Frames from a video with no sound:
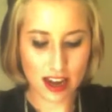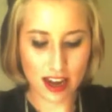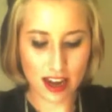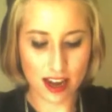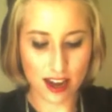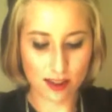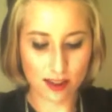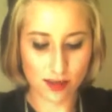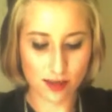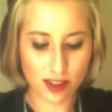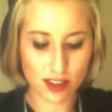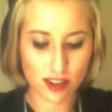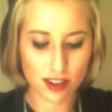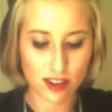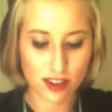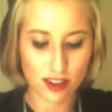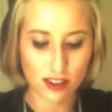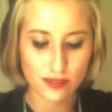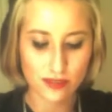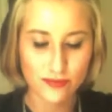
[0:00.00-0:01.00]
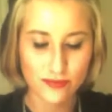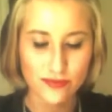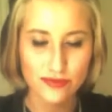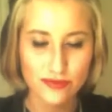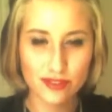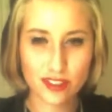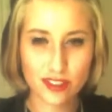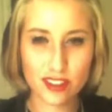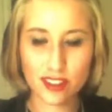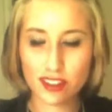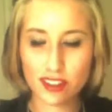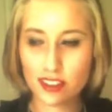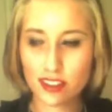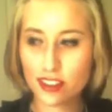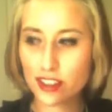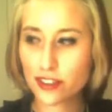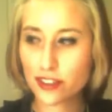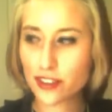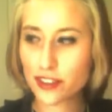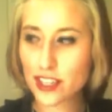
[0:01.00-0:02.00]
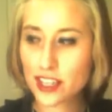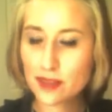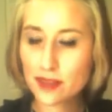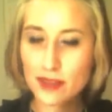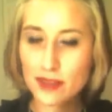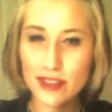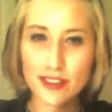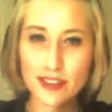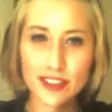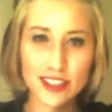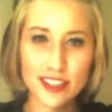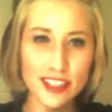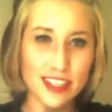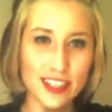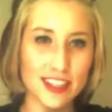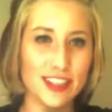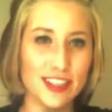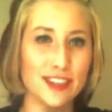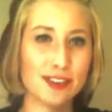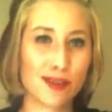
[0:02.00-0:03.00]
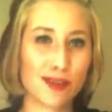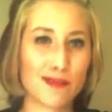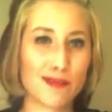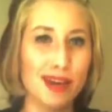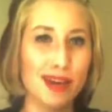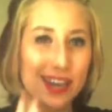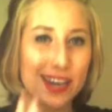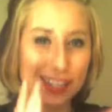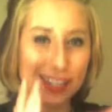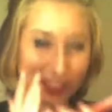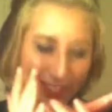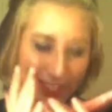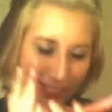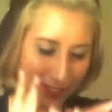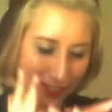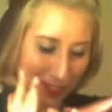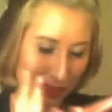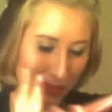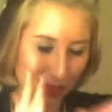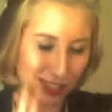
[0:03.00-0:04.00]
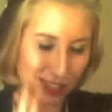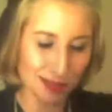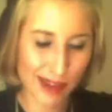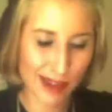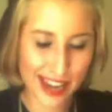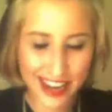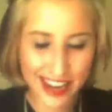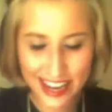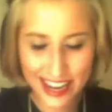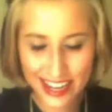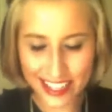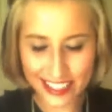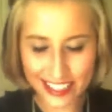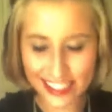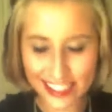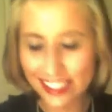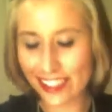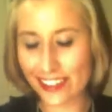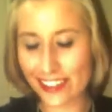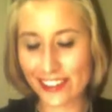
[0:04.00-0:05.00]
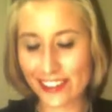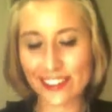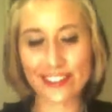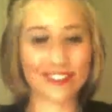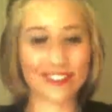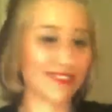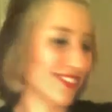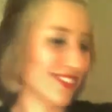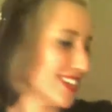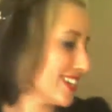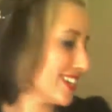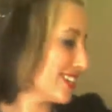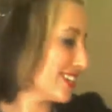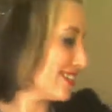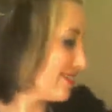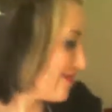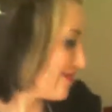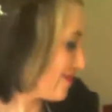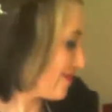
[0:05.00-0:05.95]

Um, and they're cream everything. I go to bed just even smelling my hands. Oh man.